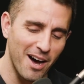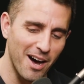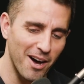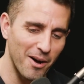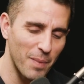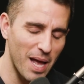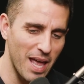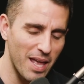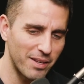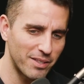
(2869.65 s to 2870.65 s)
Um,
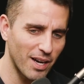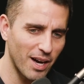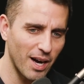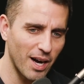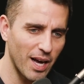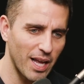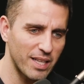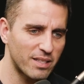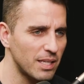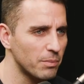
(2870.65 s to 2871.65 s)
and uh,
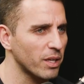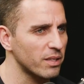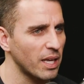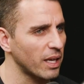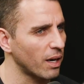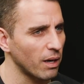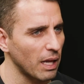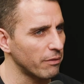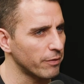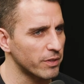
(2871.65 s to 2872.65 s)
it seems like it's taken on a
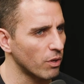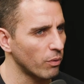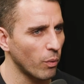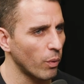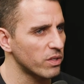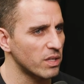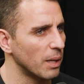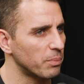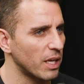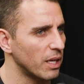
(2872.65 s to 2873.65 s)
life of its own. Like, what is the
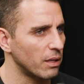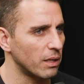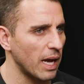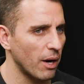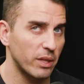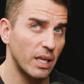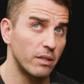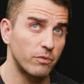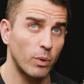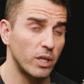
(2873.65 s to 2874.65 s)
update now at the
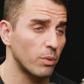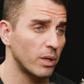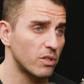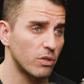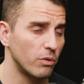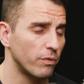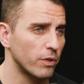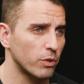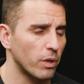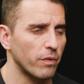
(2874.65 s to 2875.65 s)
end of 2022
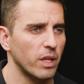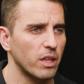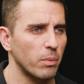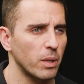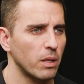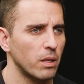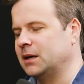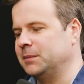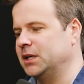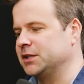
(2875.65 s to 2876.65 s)
for Twitter philanthropy?
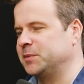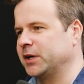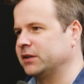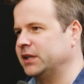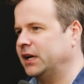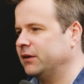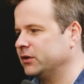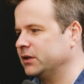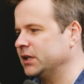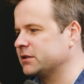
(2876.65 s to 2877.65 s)
I mean, it's bigger than
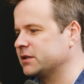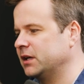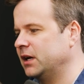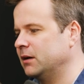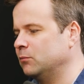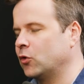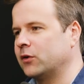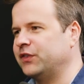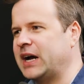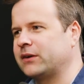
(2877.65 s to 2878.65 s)
ever. It's uh,
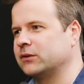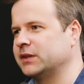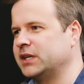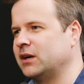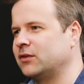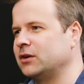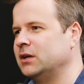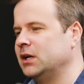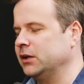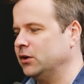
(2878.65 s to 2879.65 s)
more viral than ever.
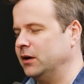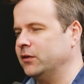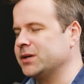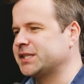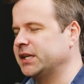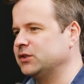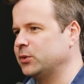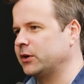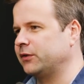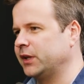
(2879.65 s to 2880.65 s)
You know, I've always said
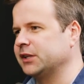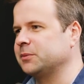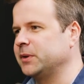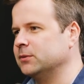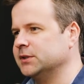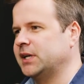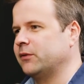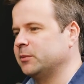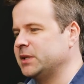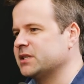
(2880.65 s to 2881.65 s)
Twitter philanthropy will
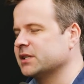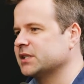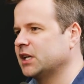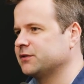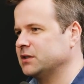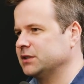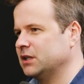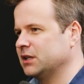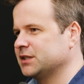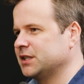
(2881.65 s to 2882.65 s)
never be successful as
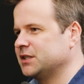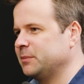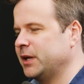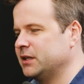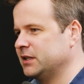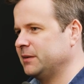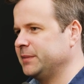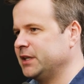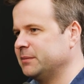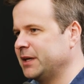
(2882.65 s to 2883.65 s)
as it's dependent on
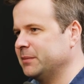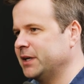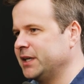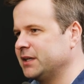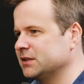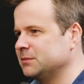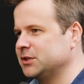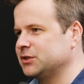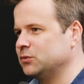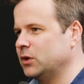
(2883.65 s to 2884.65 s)
me and my money because I'm
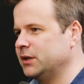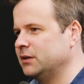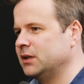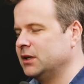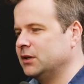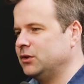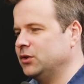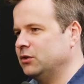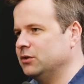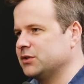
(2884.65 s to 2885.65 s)
just one
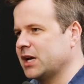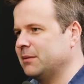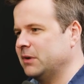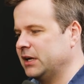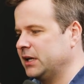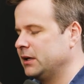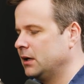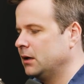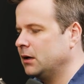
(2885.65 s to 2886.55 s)
dude who's got money.